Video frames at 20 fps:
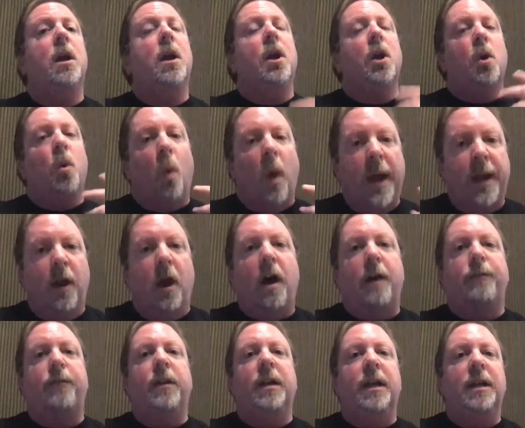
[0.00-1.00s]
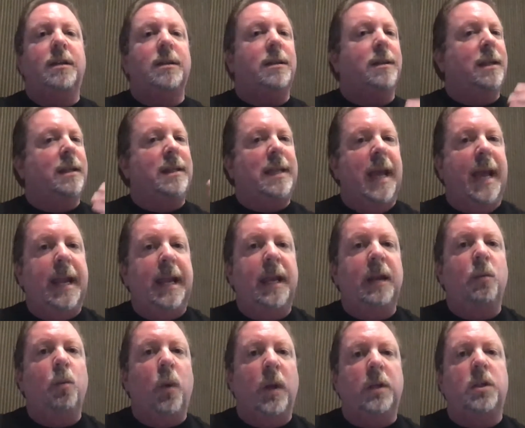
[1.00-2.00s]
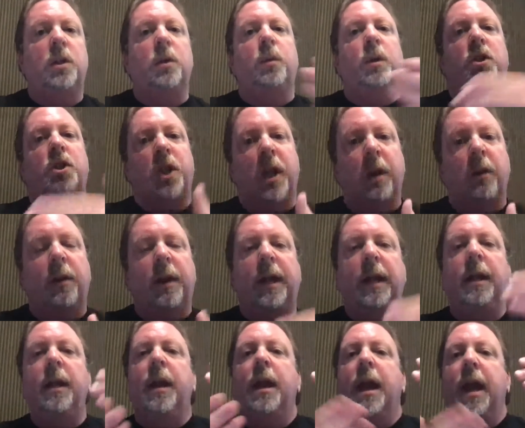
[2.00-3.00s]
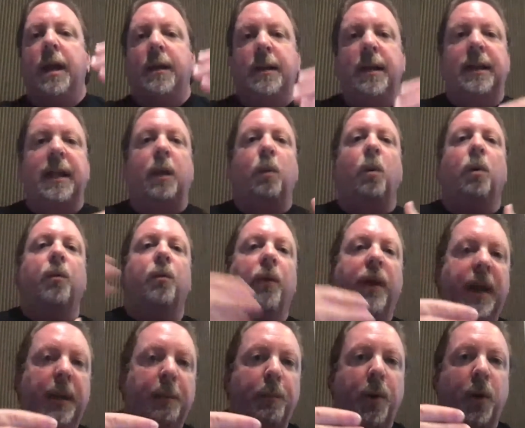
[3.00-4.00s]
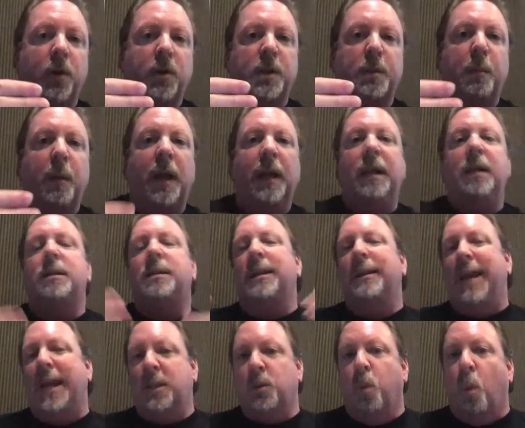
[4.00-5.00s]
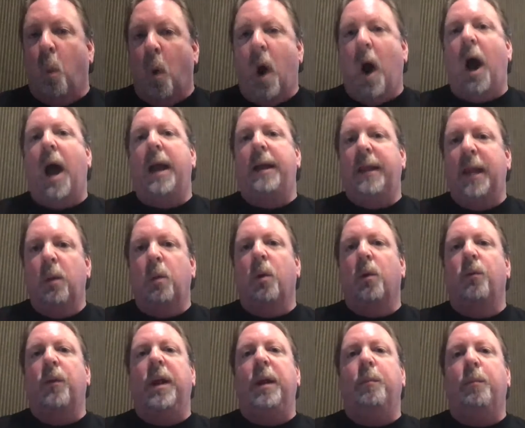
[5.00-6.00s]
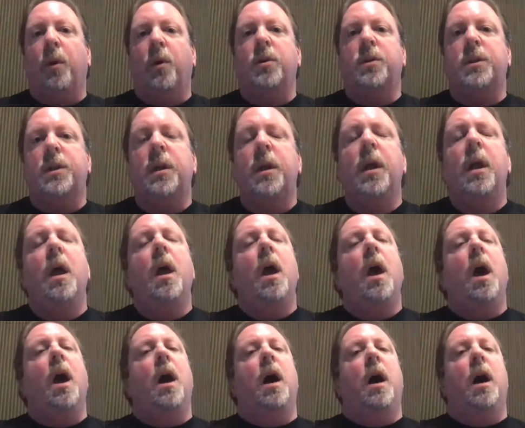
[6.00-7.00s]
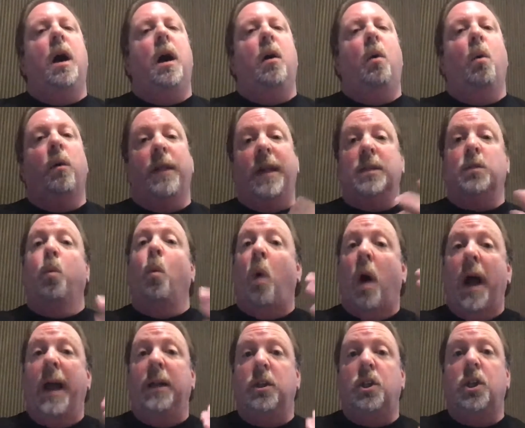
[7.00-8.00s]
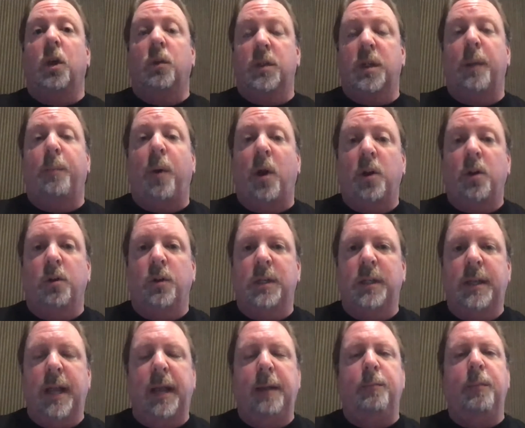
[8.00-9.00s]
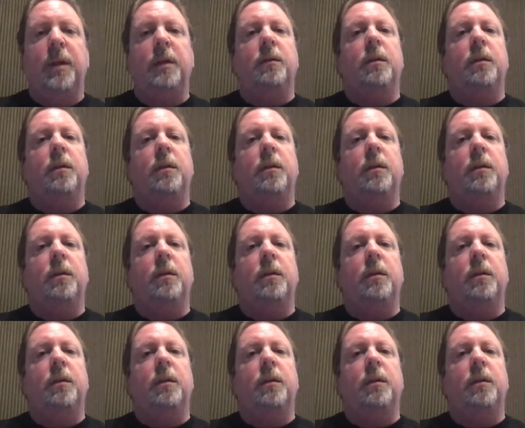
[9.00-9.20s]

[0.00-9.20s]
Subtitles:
quite often it's the tenant went to a charity and then they were reimbursed monies, and that's why they were reimbursed, or that's why it shows up on your statement.